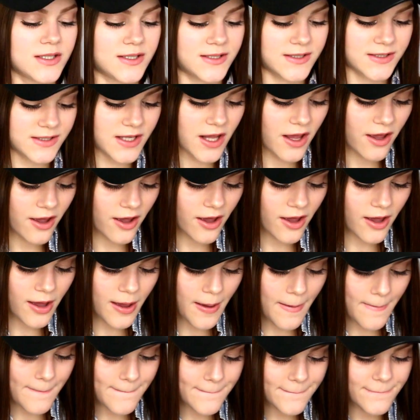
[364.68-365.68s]

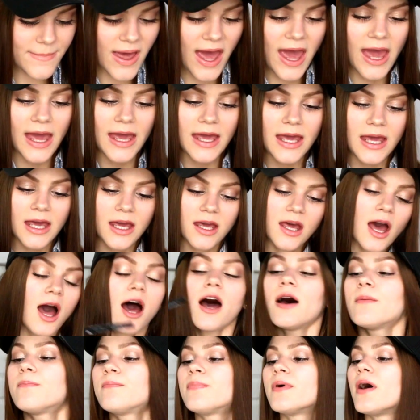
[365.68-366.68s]
Some
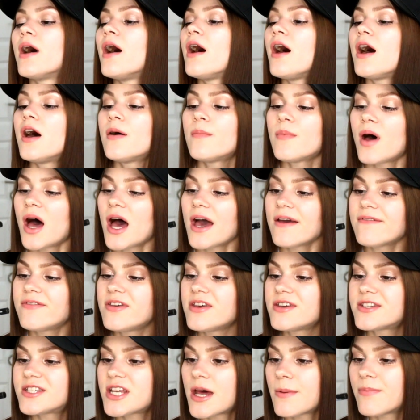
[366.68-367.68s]
makeup um, I've
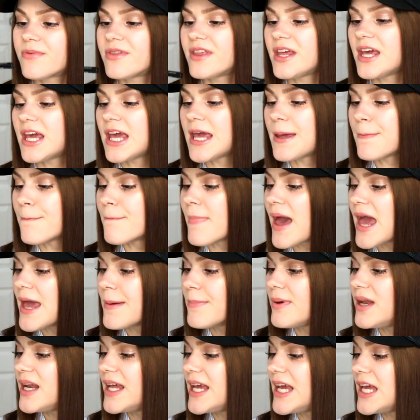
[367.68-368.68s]
used up the
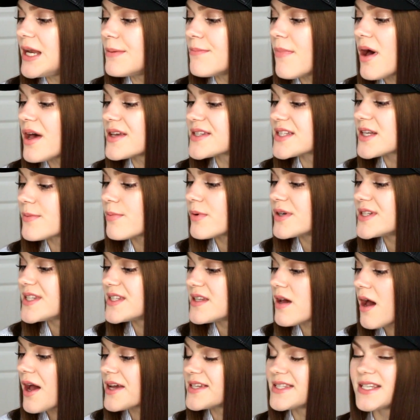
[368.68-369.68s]
Maybelline Master
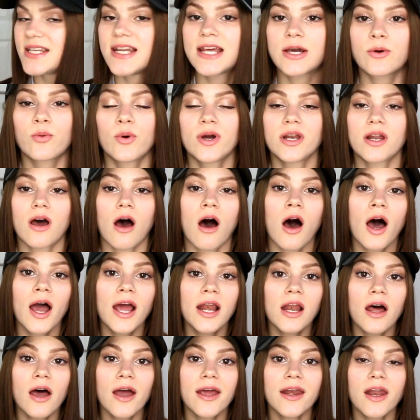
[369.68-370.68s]
Precise Liquid
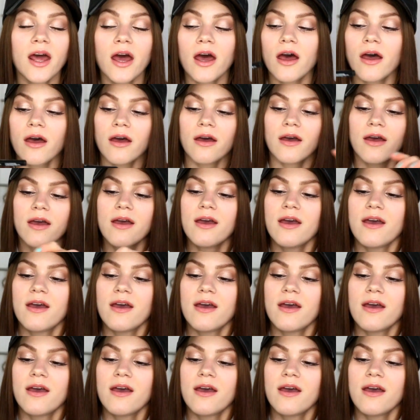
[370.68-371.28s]
Eyeliner.